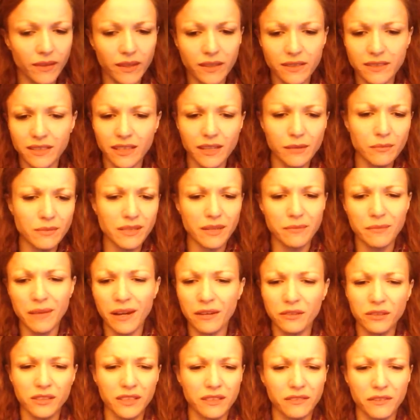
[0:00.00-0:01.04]
sometimes I'm
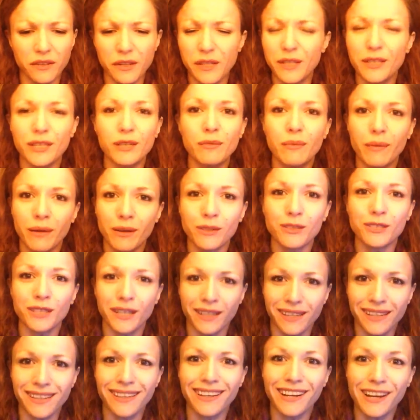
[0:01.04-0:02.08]
not really very good about
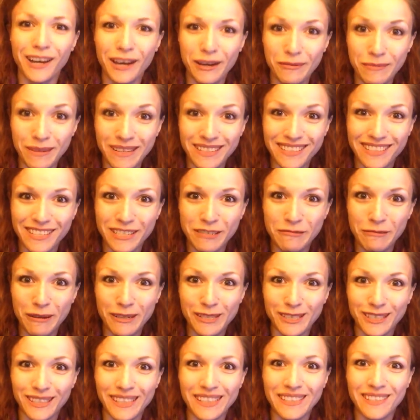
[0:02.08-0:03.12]
checking the comments,
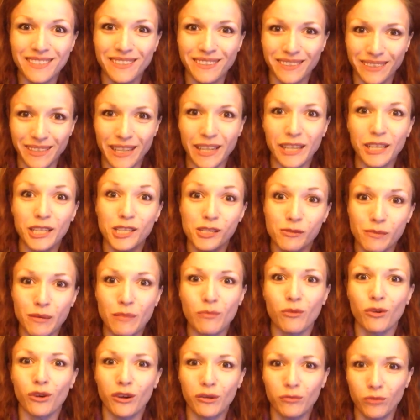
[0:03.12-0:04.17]
especially as they're getting to be
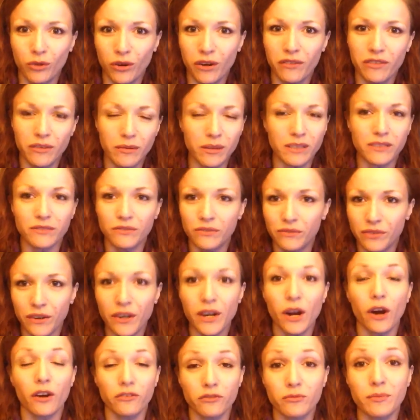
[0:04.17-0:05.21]
more and more of them. It's
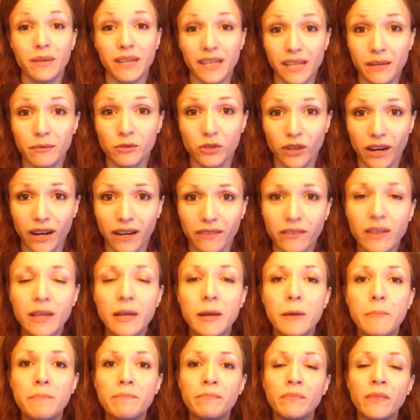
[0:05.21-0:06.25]
very hard for me to keep track of.
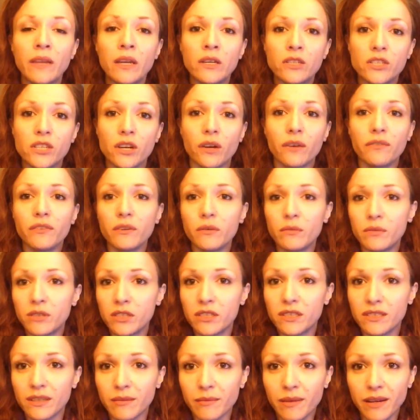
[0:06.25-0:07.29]
So if you would
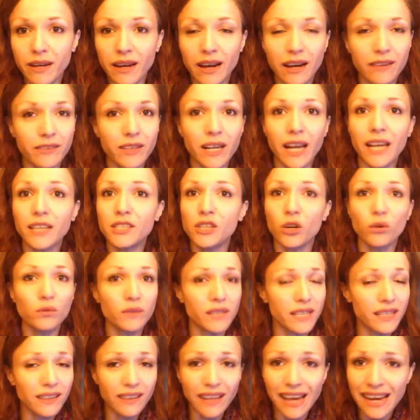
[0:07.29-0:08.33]
just send me a comment, I don't
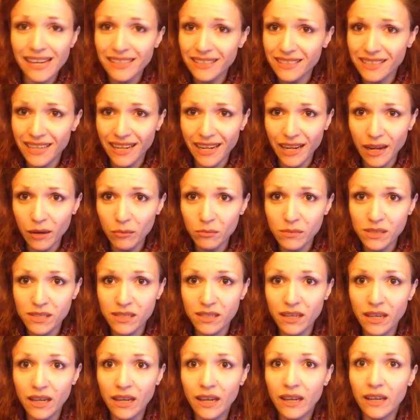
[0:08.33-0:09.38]
need last
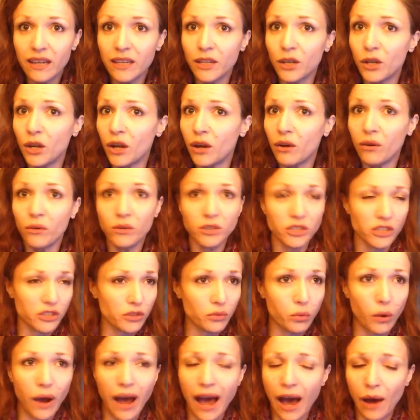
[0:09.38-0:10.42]
names. You know,
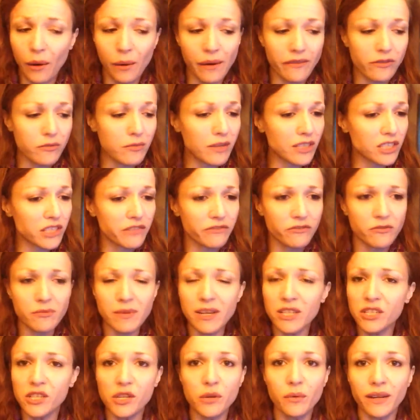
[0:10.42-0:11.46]
just however much
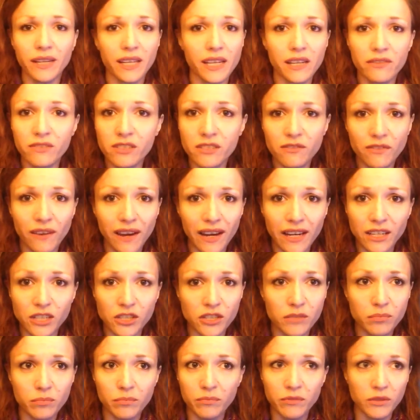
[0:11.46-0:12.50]
information you want to give is fine.
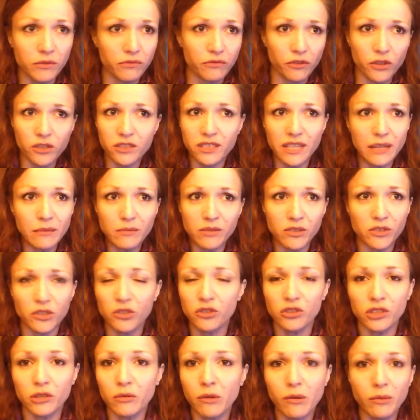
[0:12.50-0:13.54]
Just the first names is
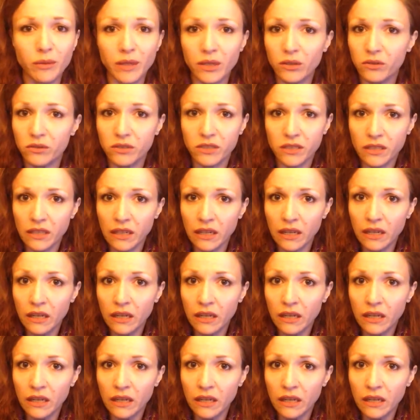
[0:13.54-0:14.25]
usually what we use.